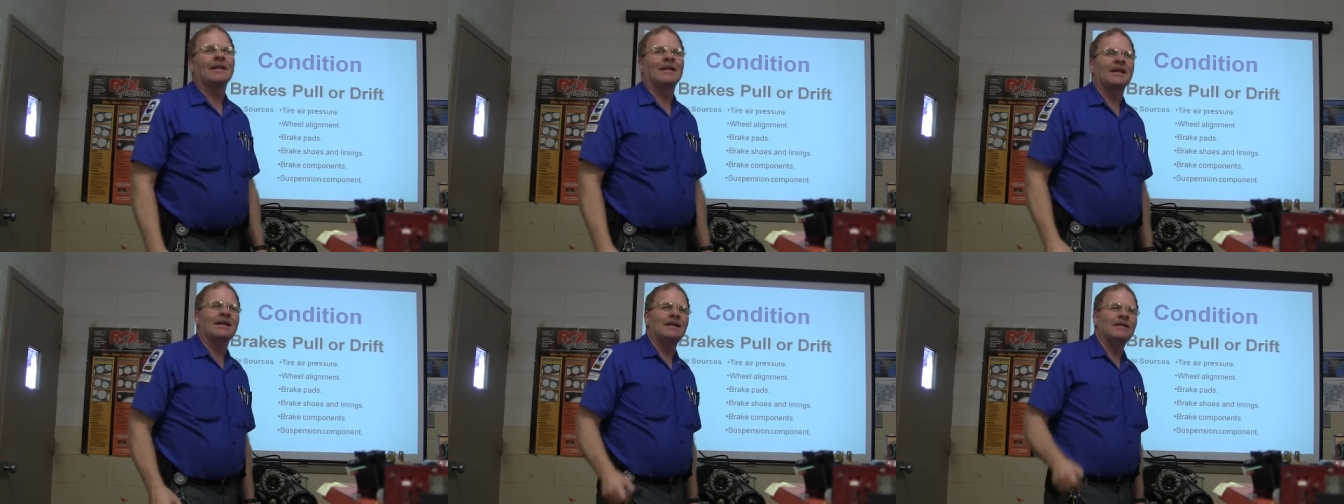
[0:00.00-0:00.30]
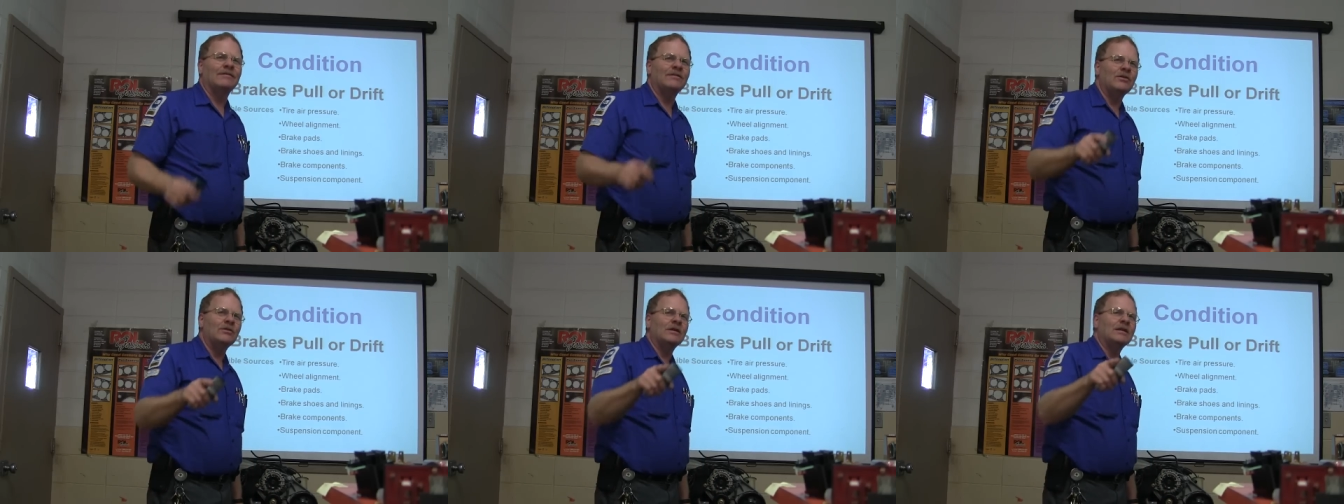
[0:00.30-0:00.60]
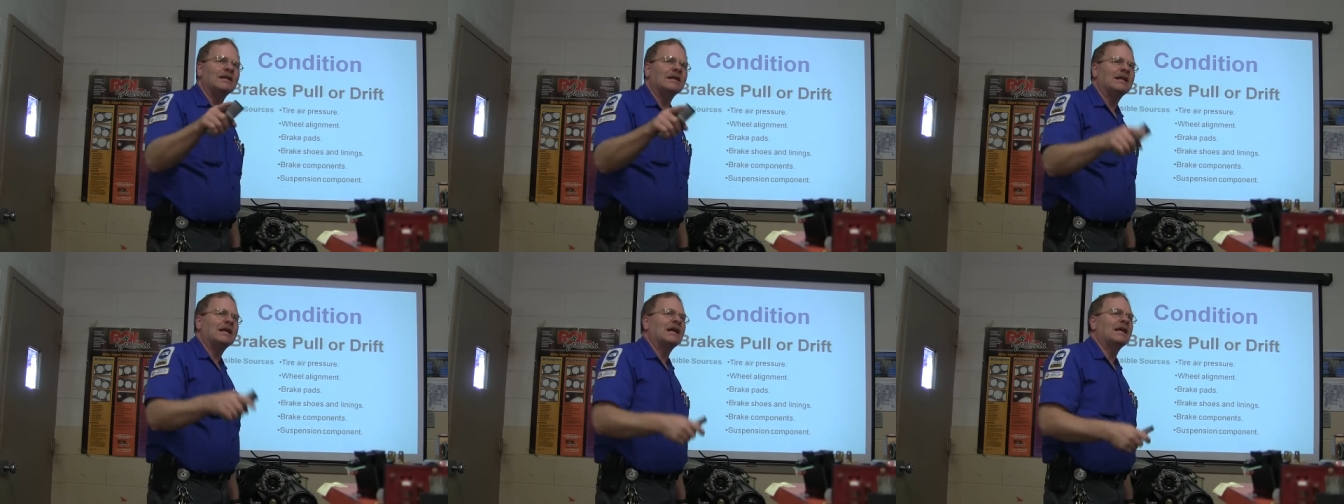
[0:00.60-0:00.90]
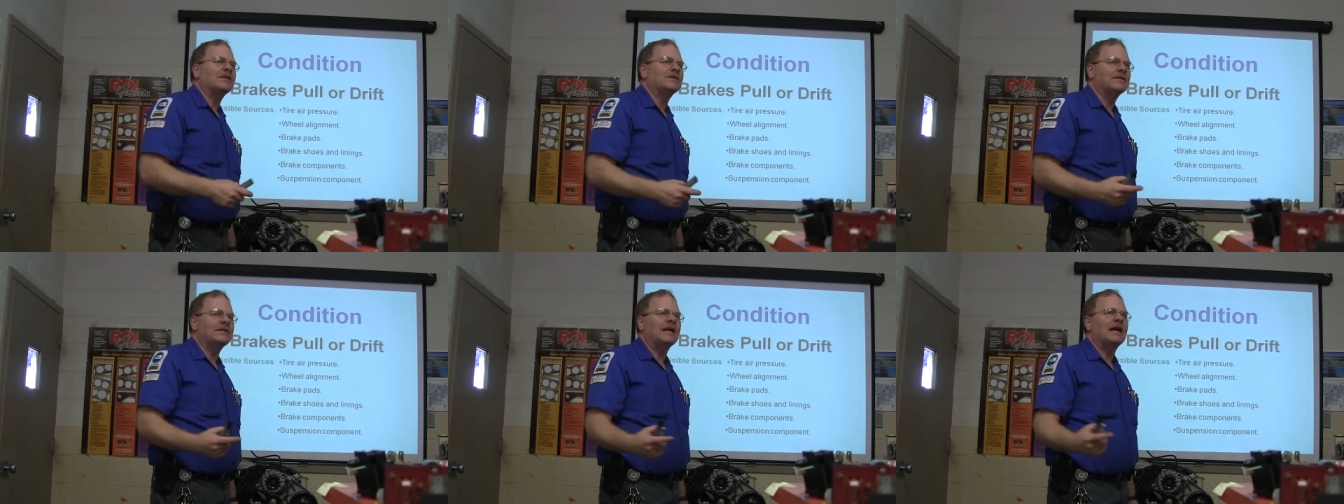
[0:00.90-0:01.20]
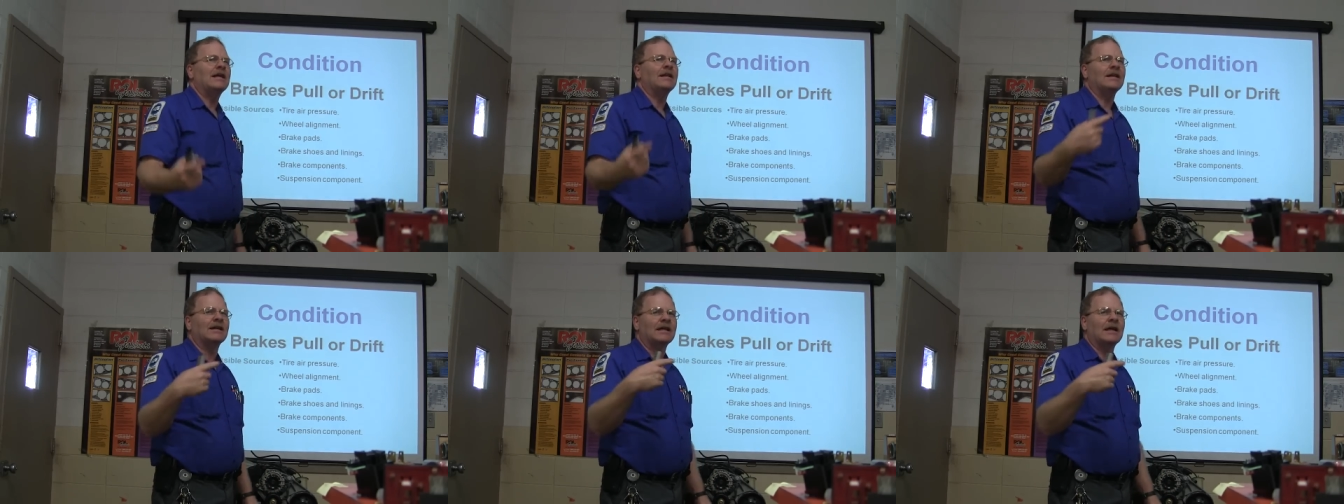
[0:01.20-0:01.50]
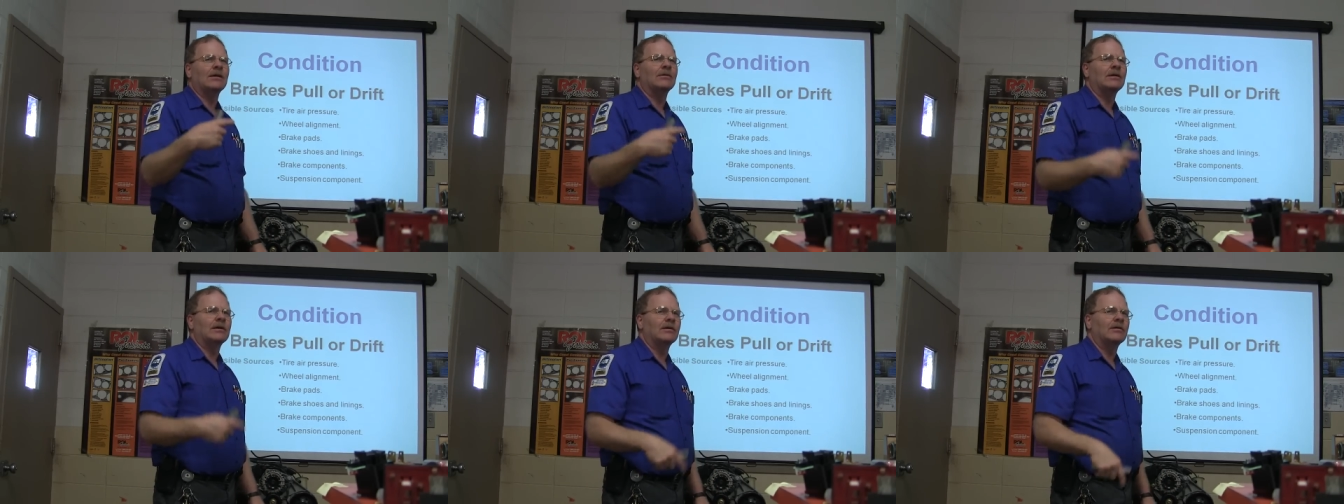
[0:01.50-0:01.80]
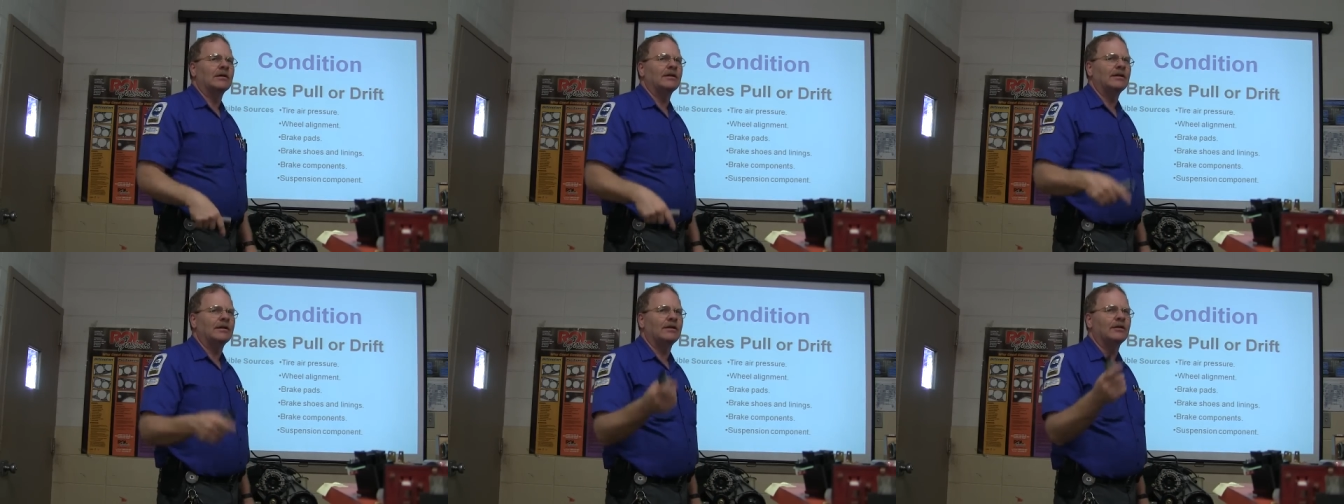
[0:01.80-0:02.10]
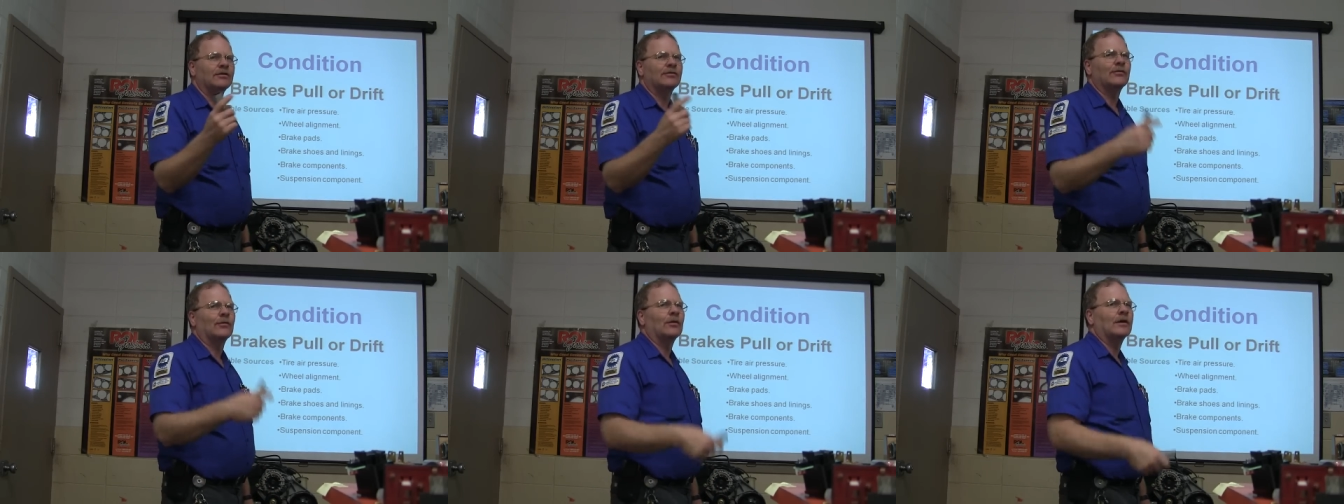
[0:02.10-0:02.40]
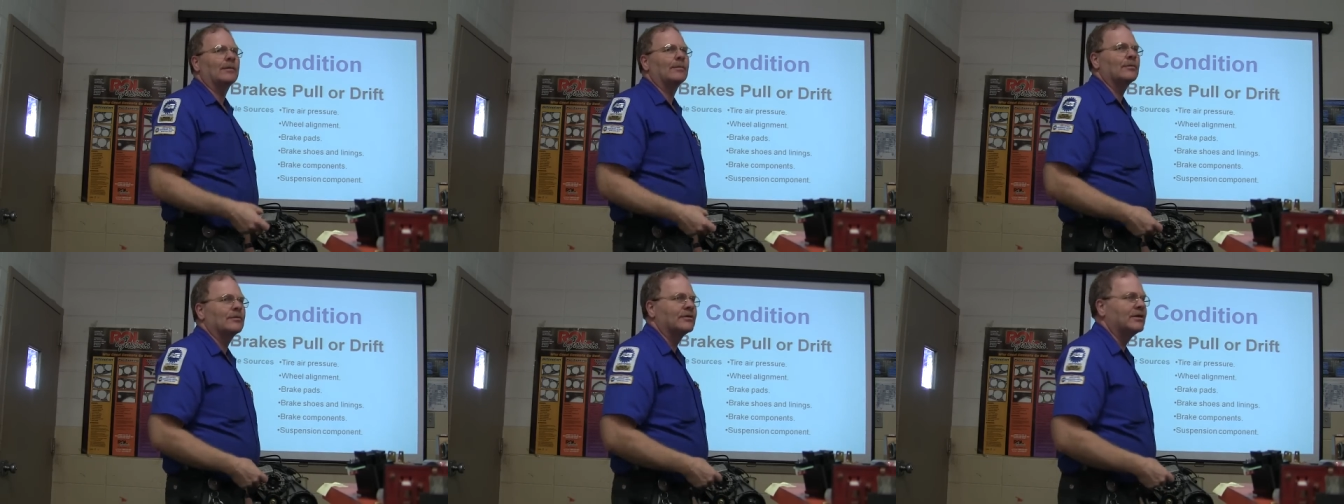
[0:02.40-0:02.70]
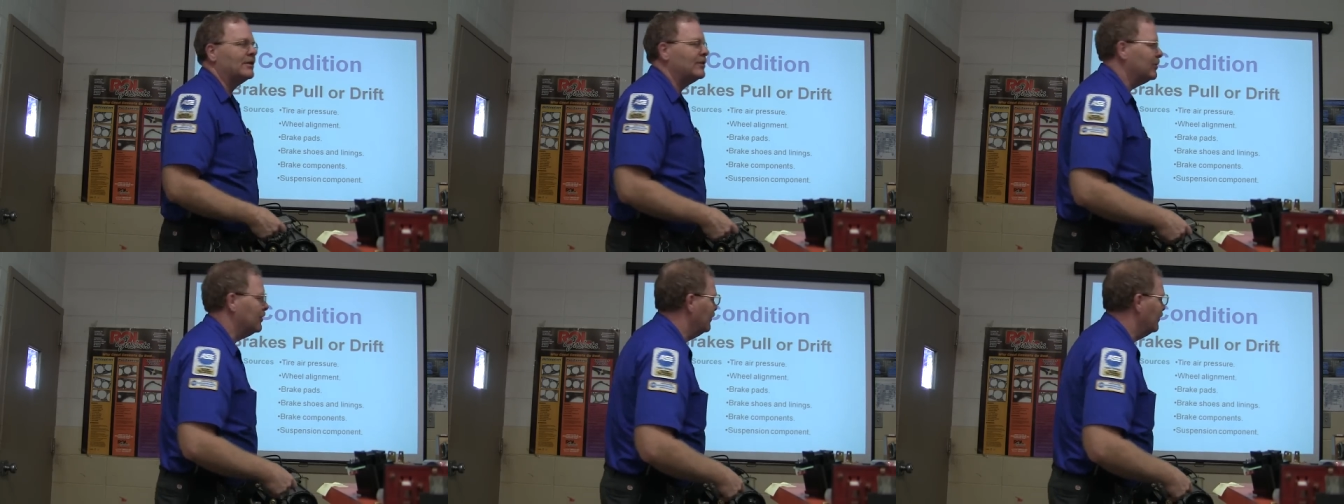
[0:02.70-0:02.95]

And if you didn't catch that, they get rear-ended, it's 40%